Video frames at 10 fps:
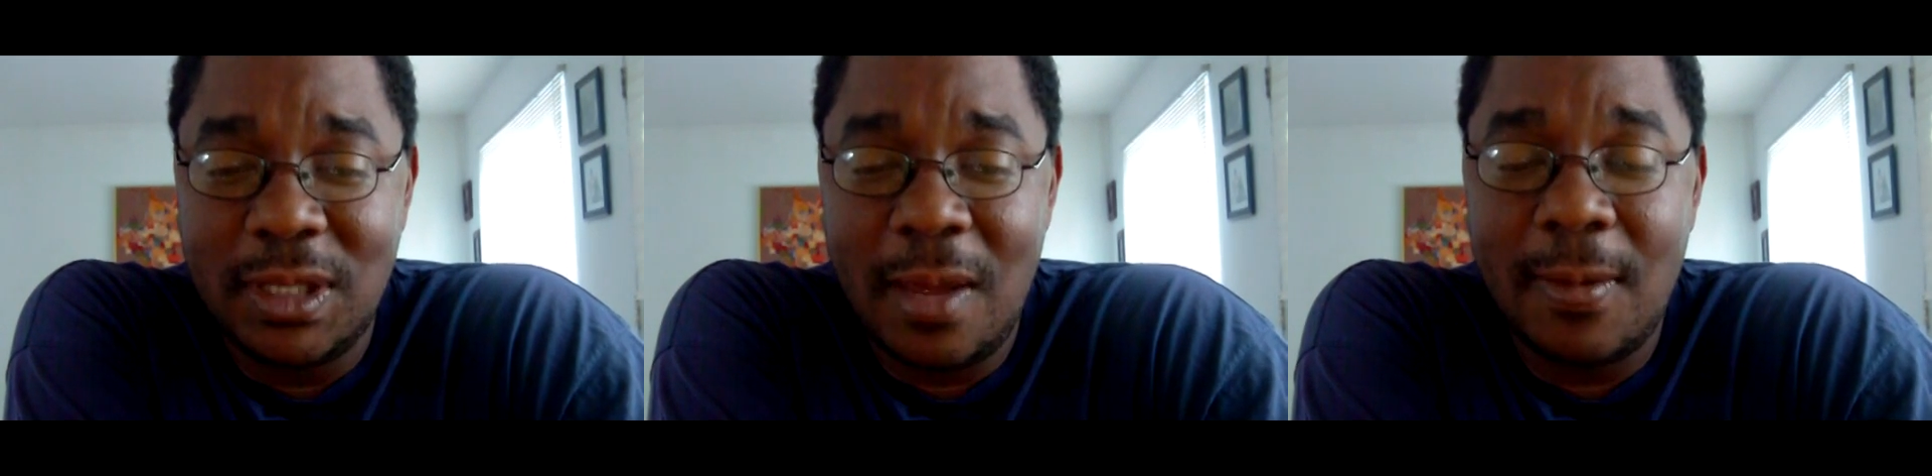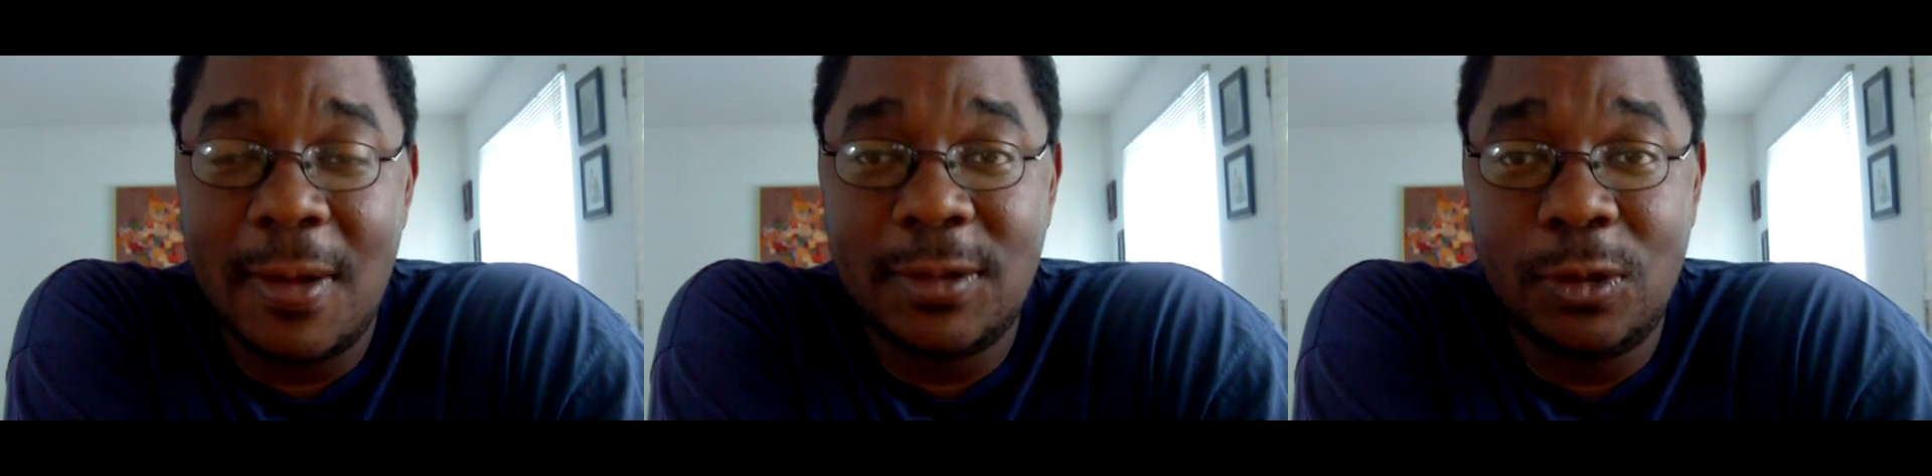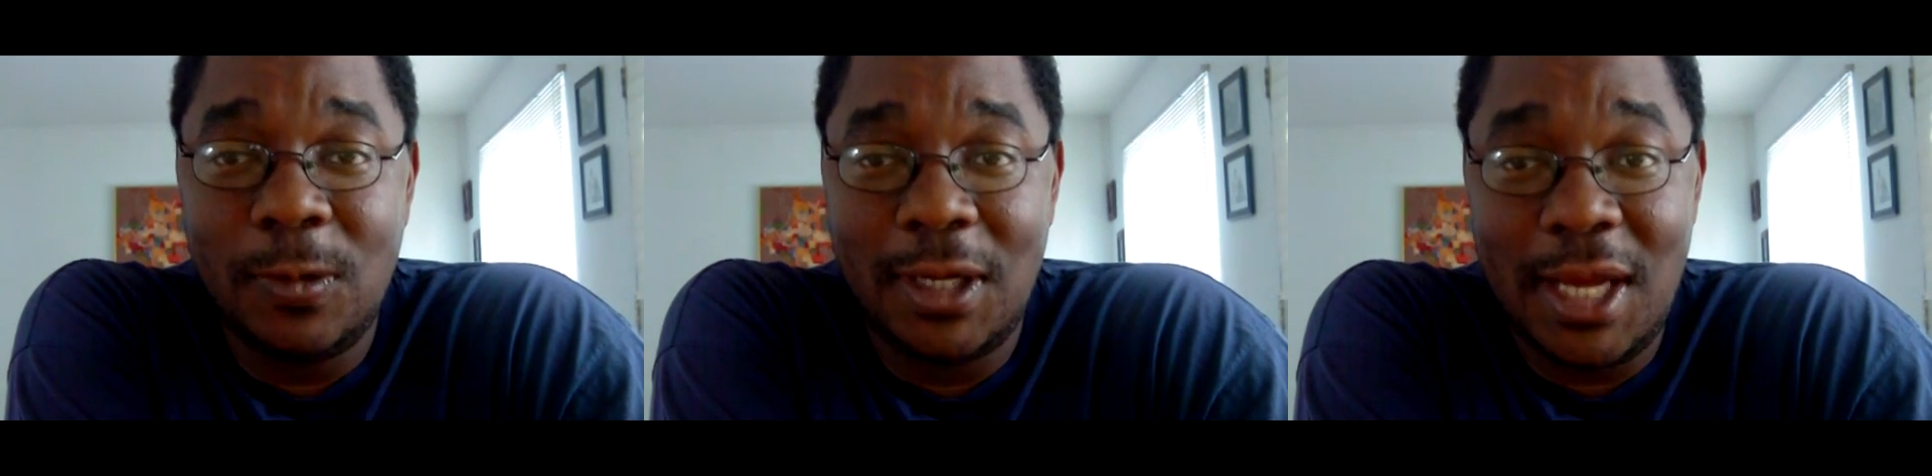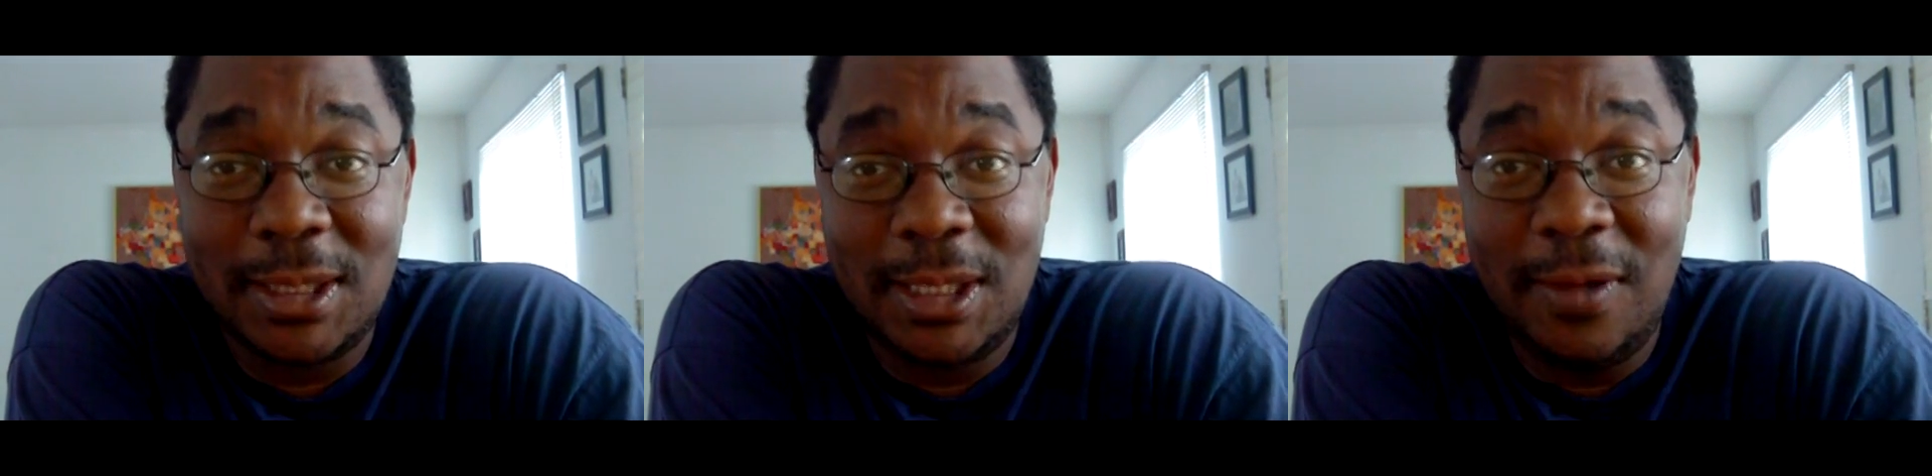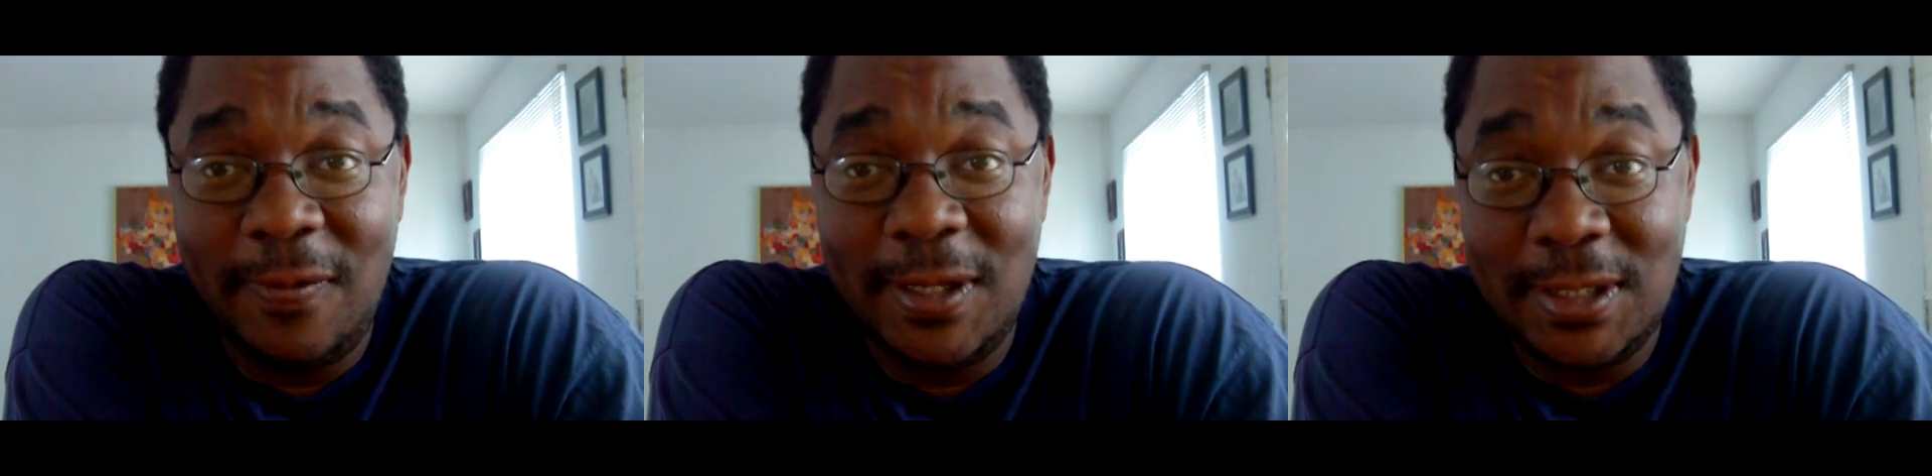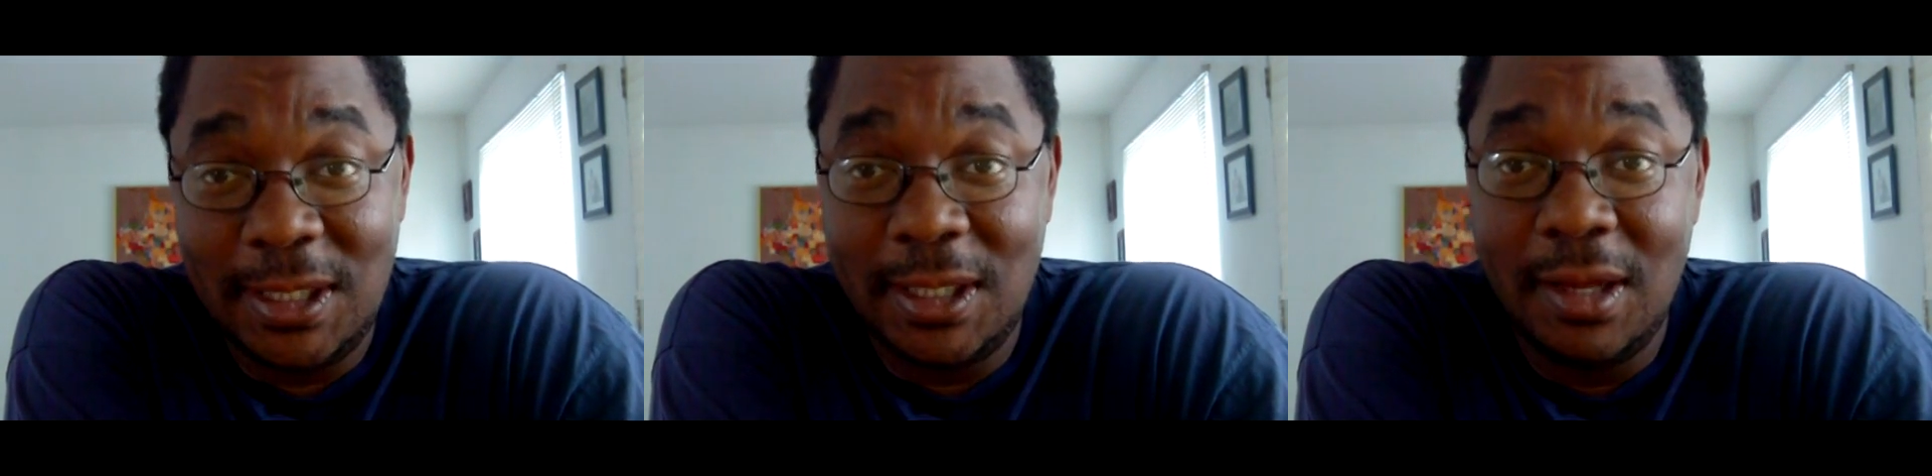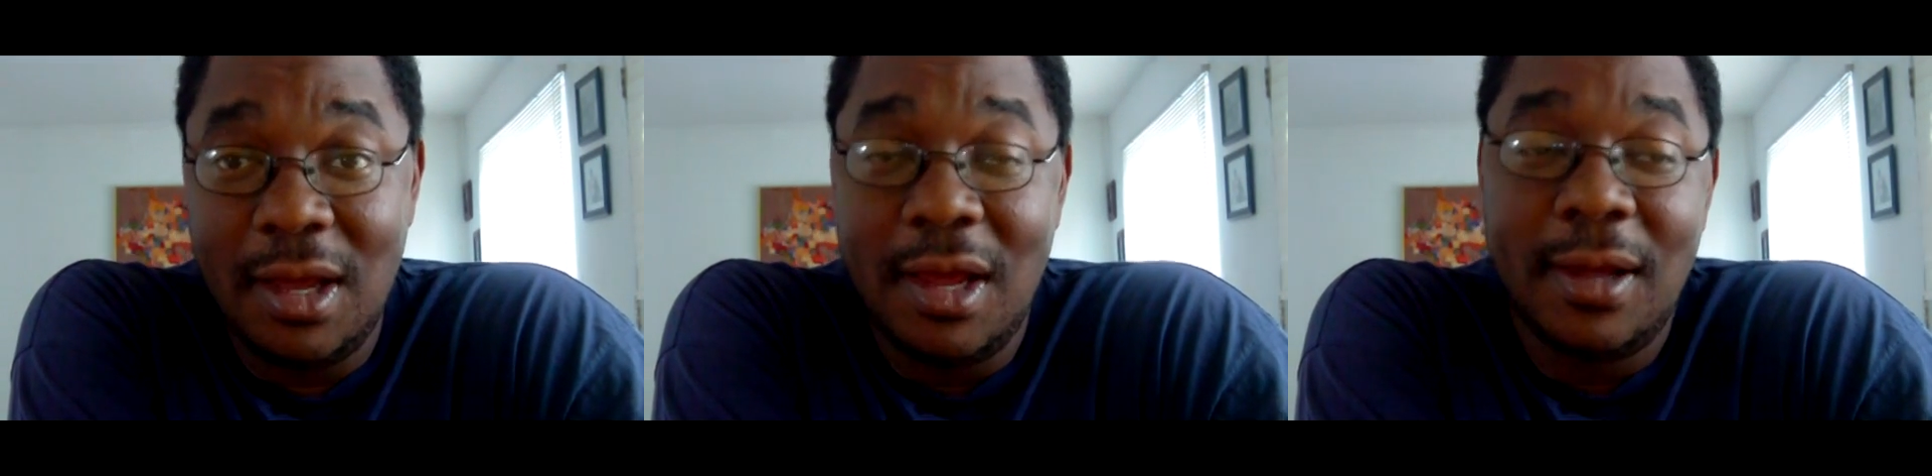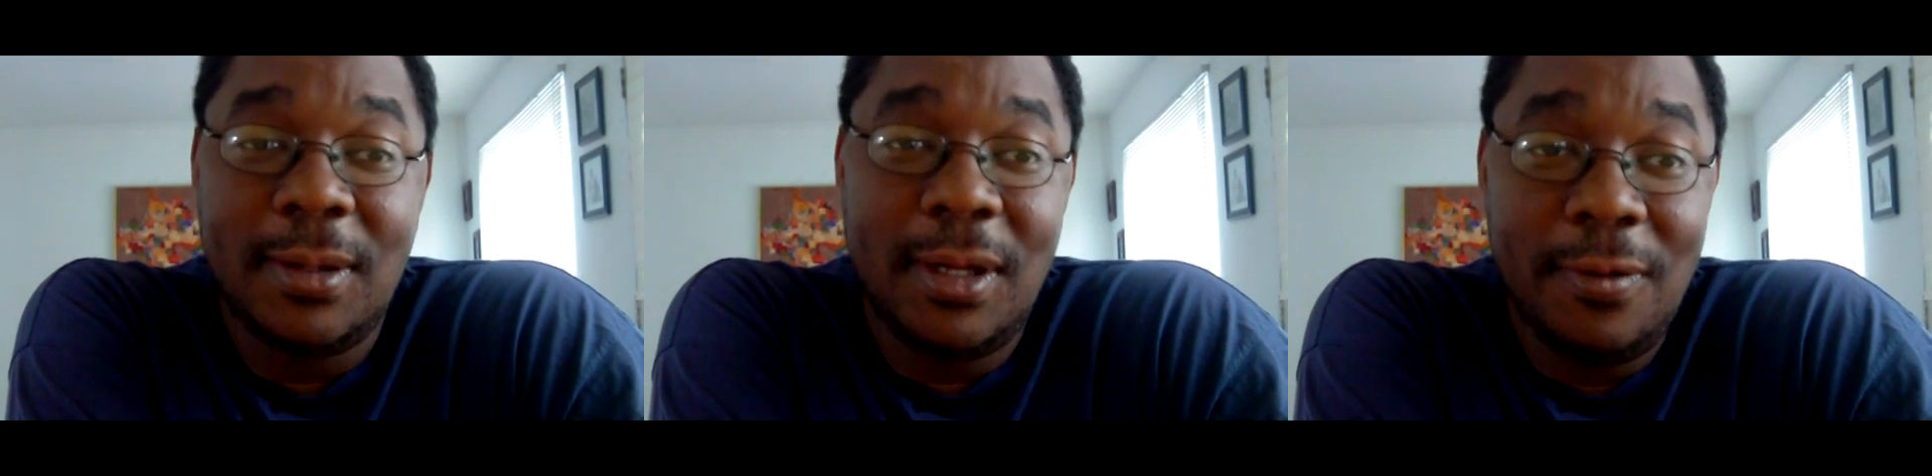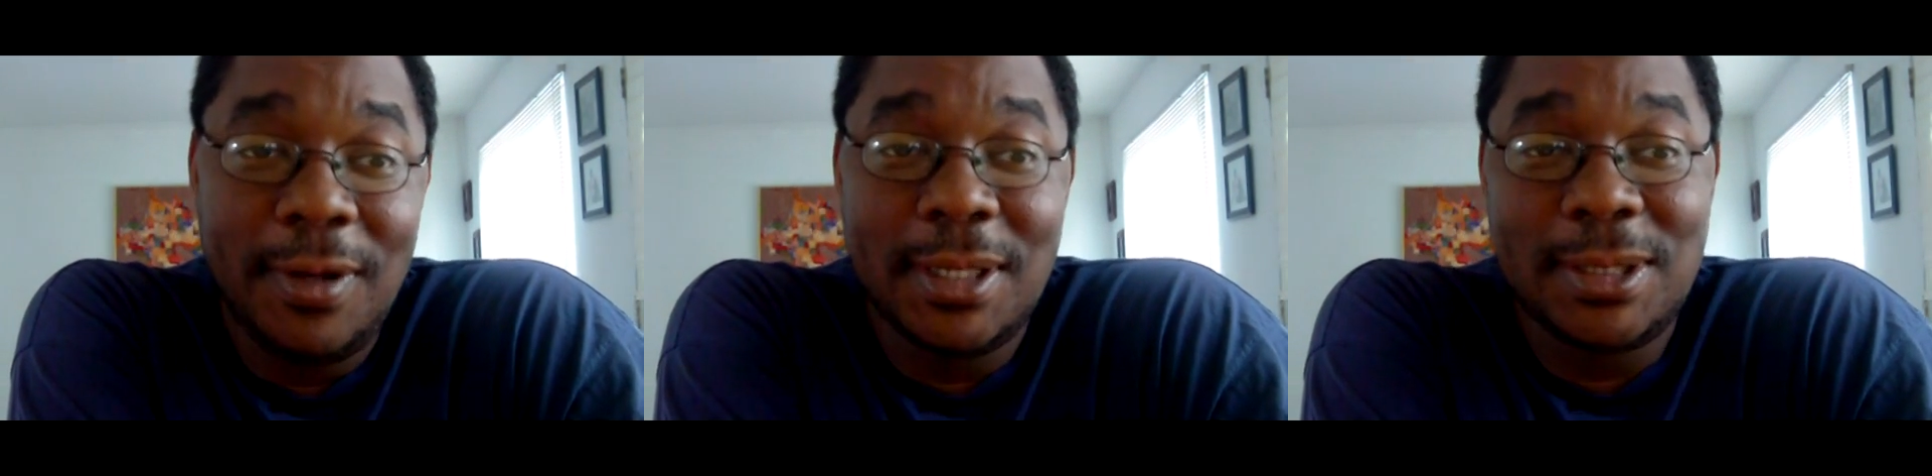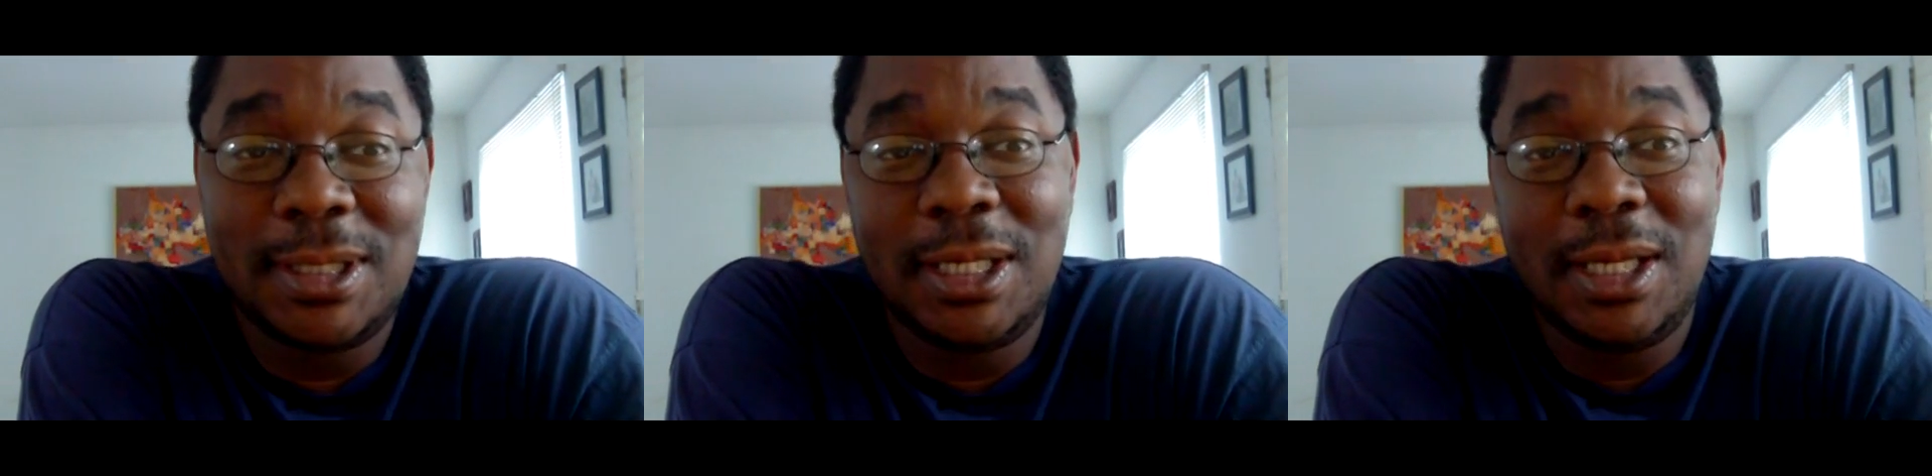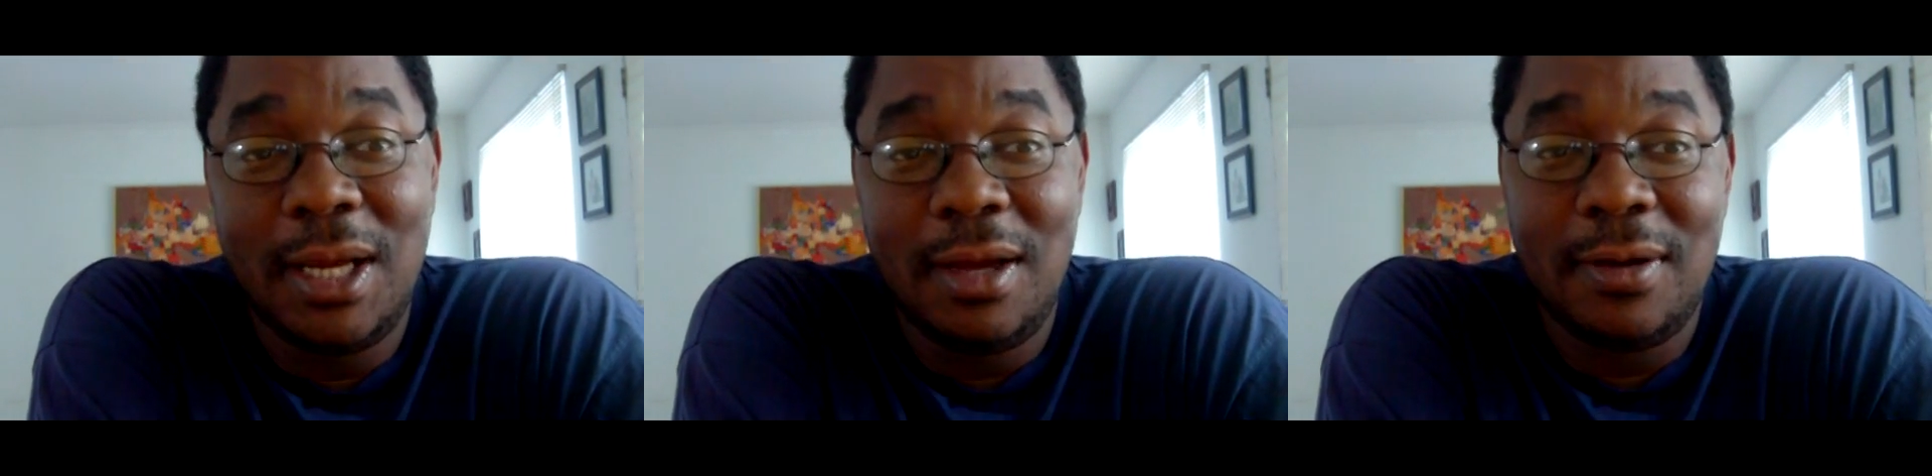Capcom 2 and not TVC, then we can see,